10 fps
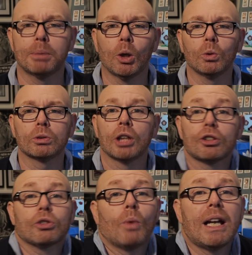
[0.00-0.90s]
bowls
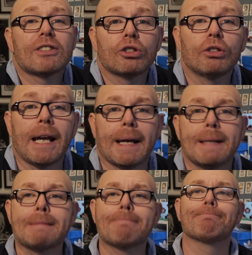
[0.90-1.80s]
somewhere sunny.
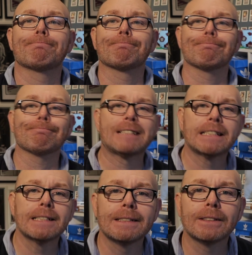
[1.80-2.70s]

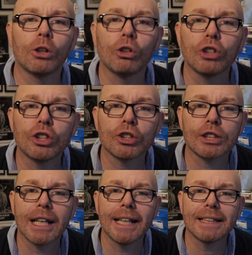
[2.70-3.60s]
Don't you
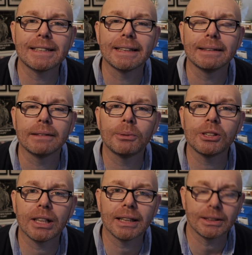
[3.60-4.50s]
just hate it? I wish I